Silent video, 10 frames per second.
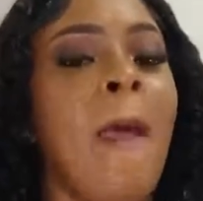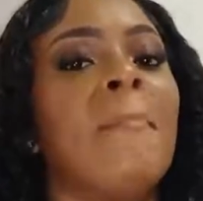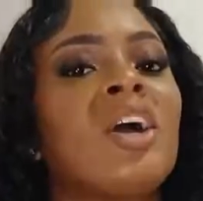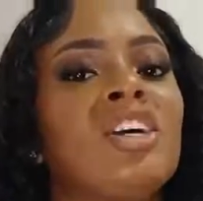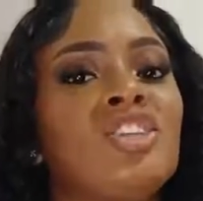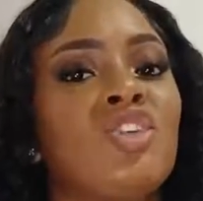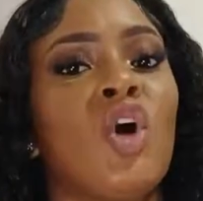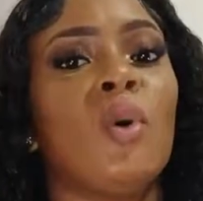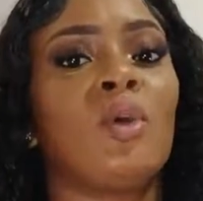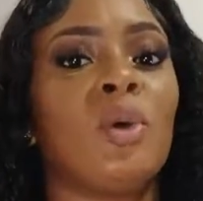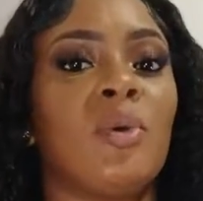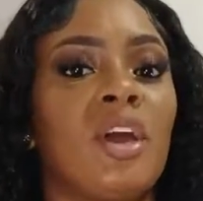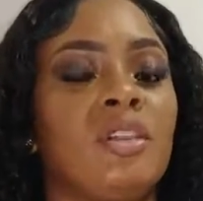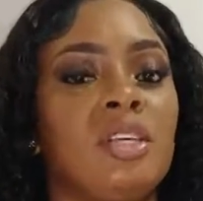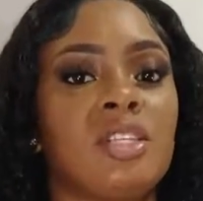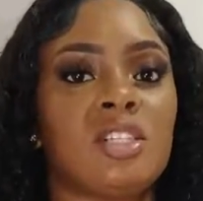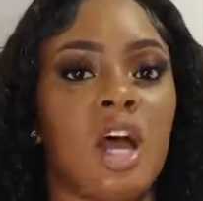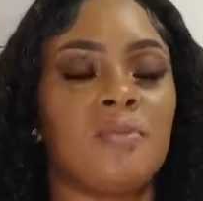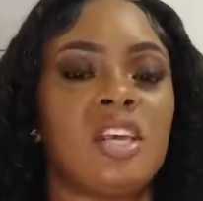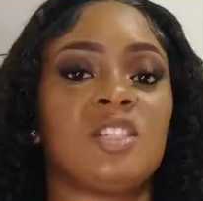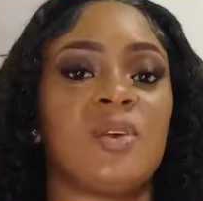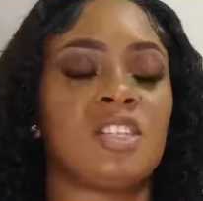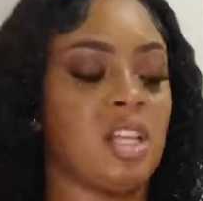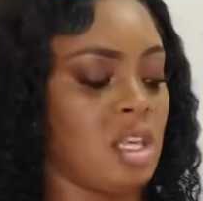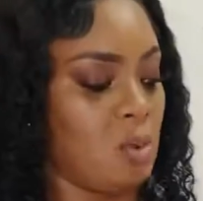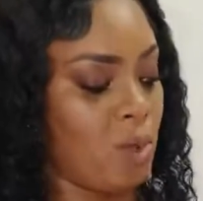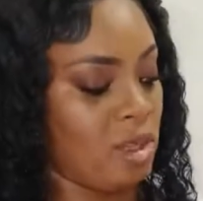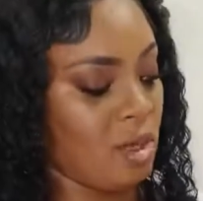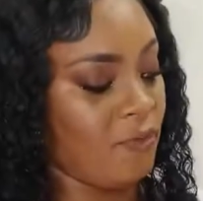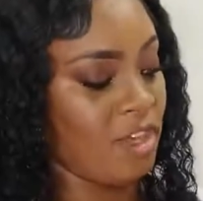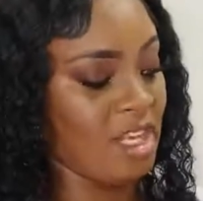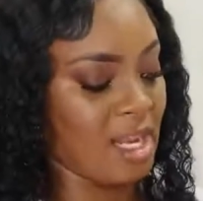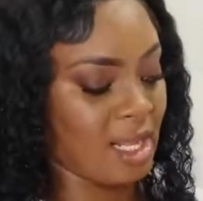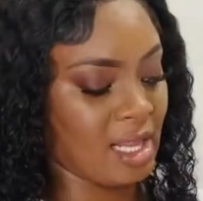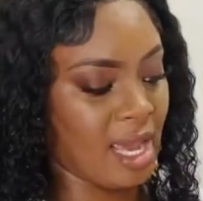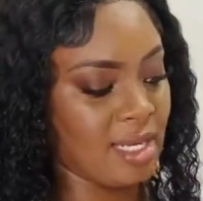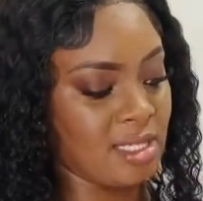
because when we wear these tops, especially with the v neckline that